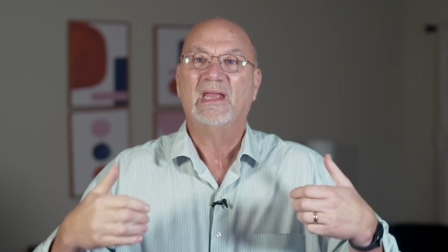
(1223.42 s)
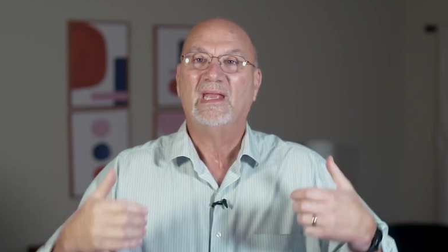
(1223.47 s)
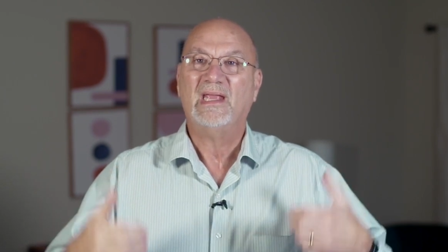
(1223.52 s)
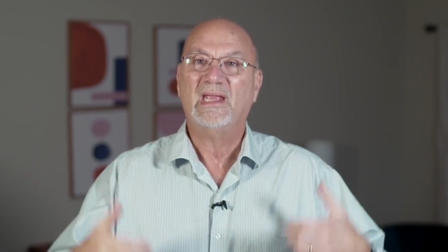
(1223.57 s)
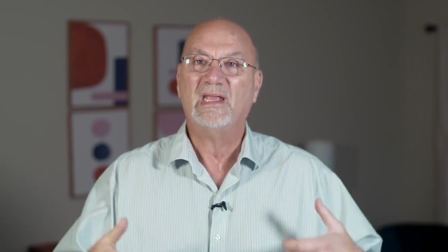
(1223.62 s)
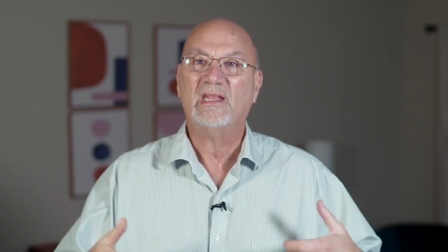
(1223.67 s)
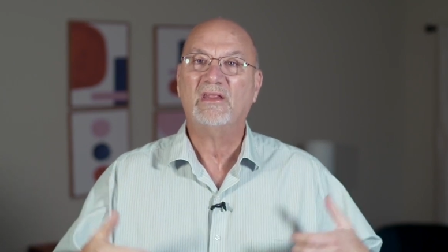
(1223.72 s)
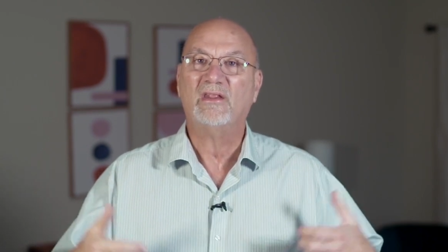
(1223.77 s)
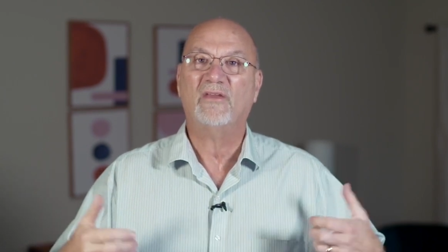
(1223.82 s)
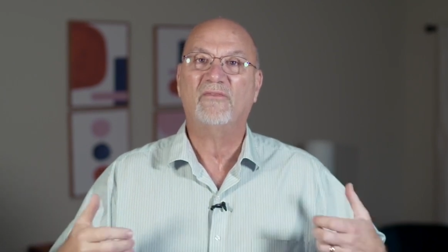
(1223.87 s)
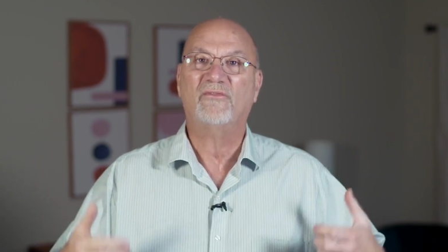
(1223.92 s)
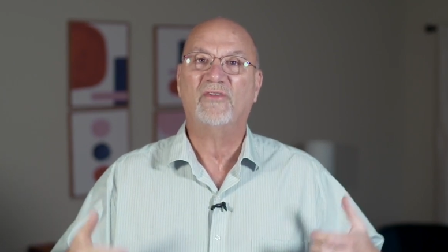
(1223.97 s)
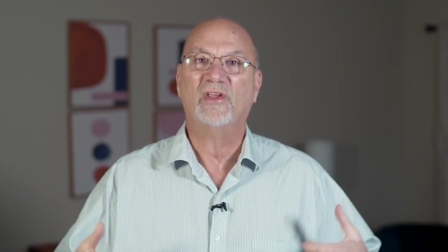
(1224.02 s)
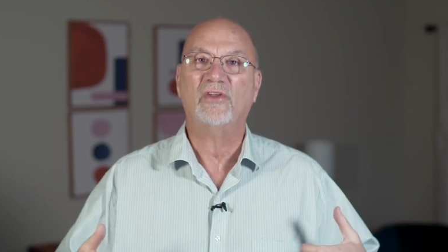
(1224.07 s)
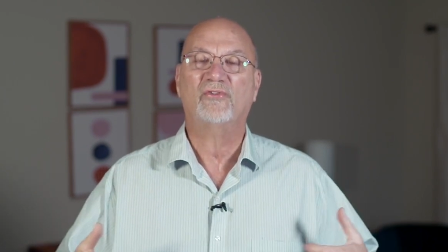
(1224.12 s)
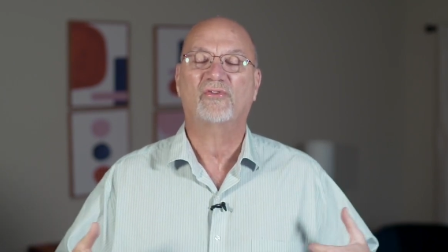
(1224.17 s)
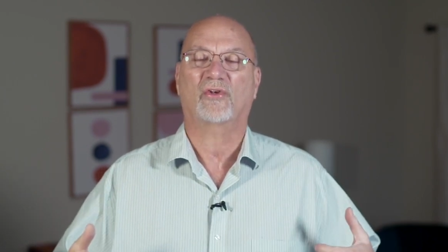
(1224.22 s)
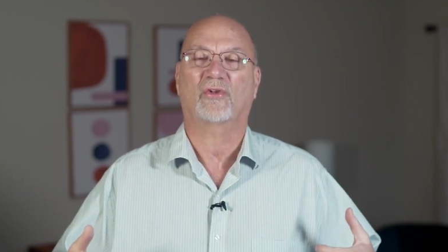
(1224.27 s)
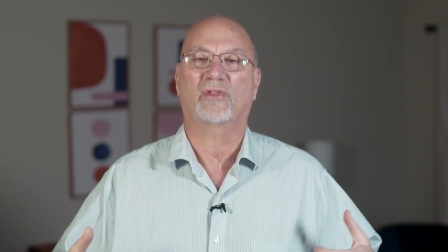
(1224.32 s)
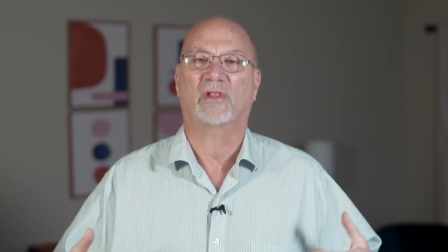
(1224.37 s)

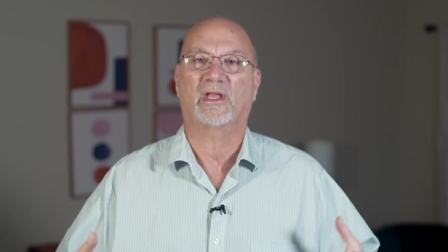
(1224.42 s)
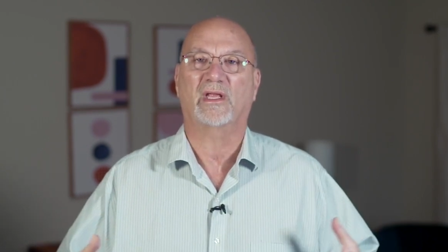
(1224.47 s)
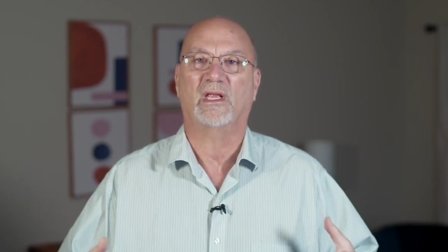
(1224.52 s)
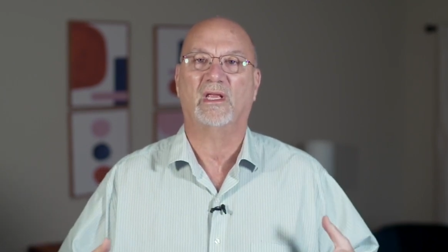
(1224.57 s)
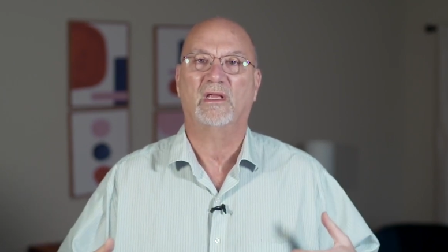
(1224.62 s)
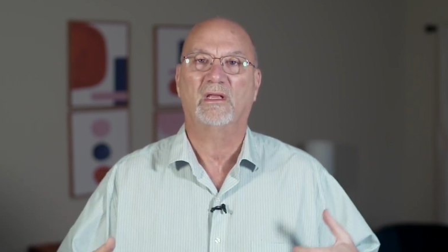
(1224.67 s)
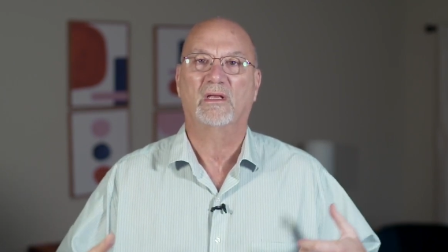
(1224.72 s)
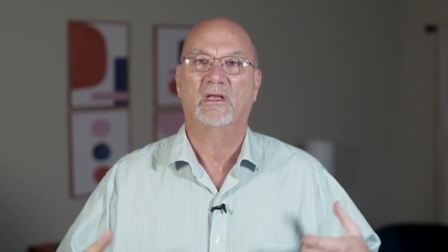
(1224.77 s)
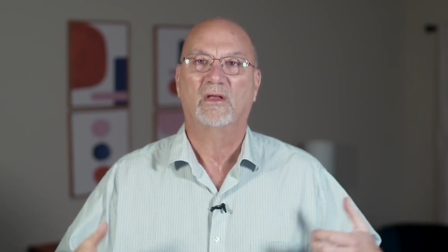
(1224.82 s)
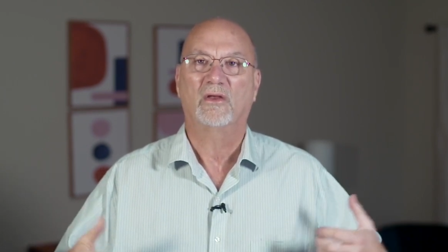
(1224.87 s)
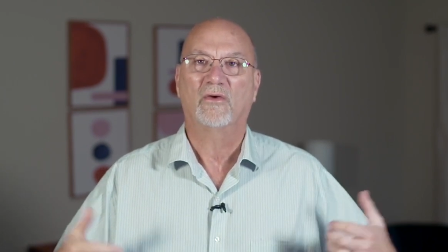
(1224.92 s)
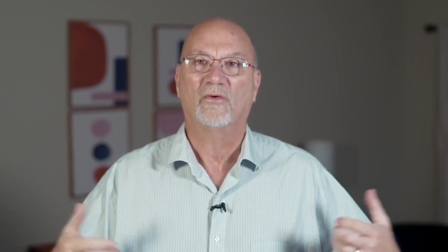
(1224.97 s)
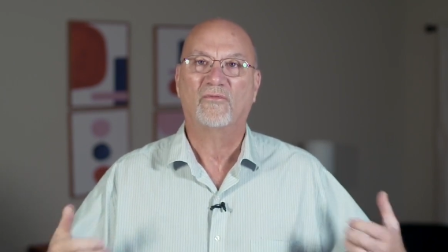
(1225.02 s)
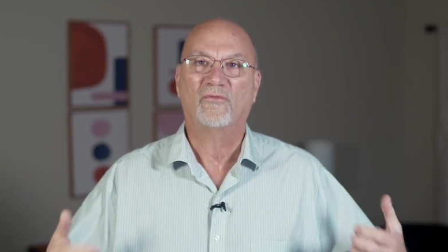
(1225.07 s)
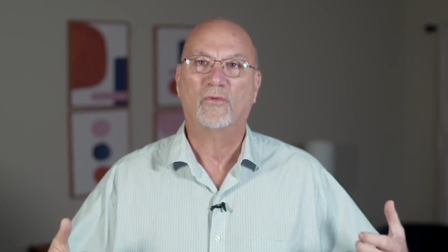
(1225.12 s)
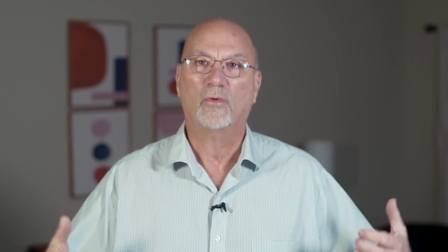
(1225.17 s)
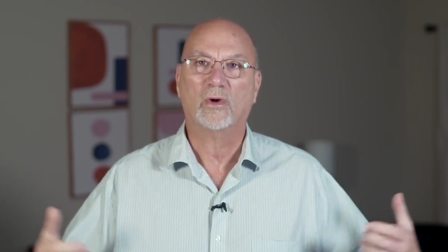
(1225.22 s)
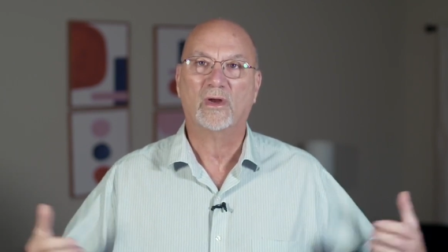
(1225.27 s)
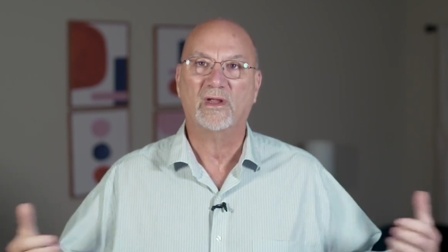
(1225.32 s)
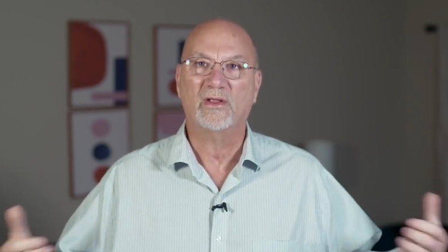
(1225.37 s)
individually
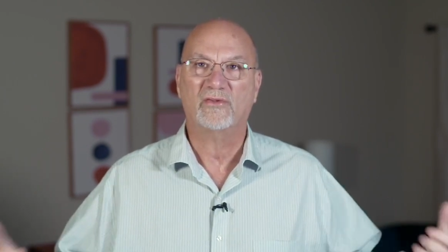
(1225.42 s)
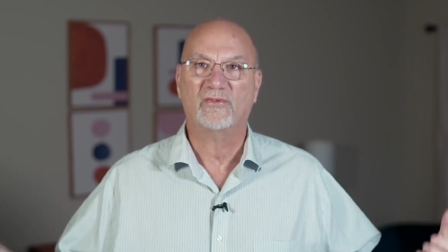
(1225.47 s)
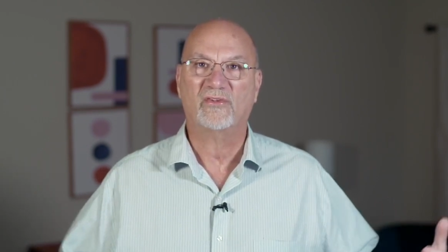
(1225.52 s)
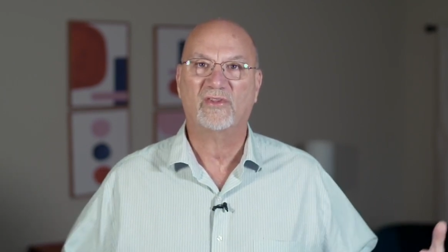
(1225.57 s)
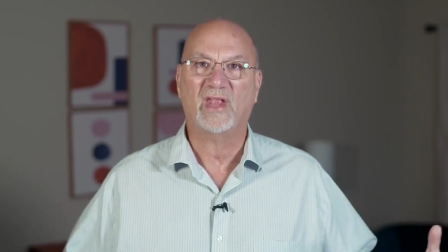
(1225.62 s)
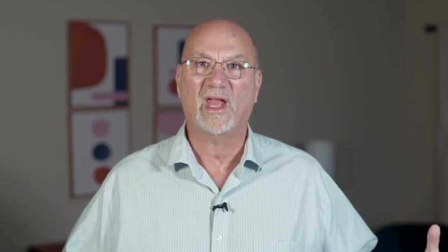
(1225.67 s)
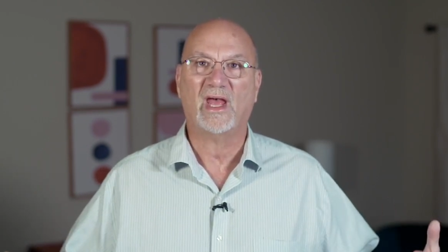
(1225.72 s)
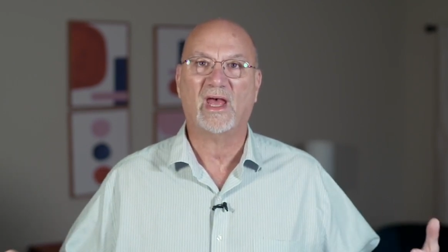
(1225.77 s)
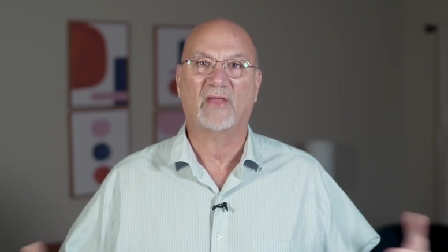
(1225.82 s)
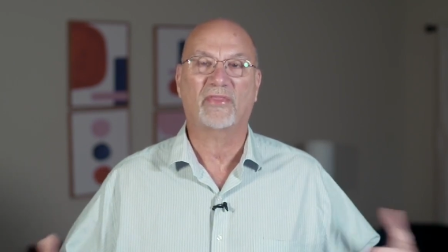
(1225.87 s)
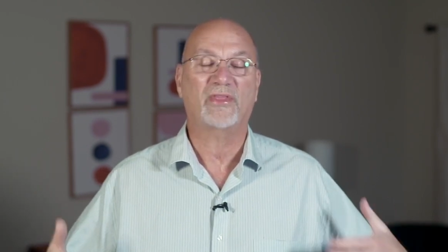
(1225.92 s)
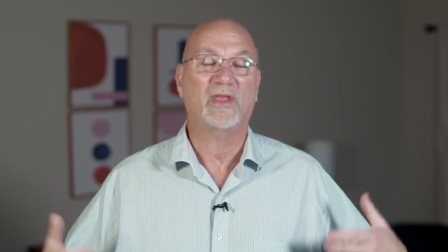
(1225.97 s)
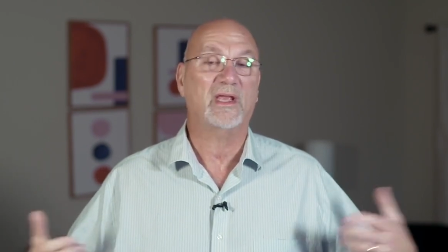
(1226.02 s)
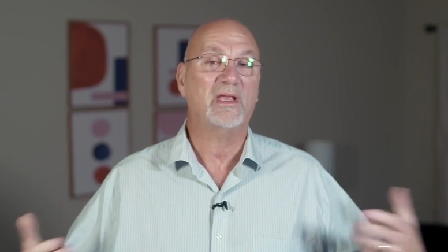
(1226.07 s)
for his death,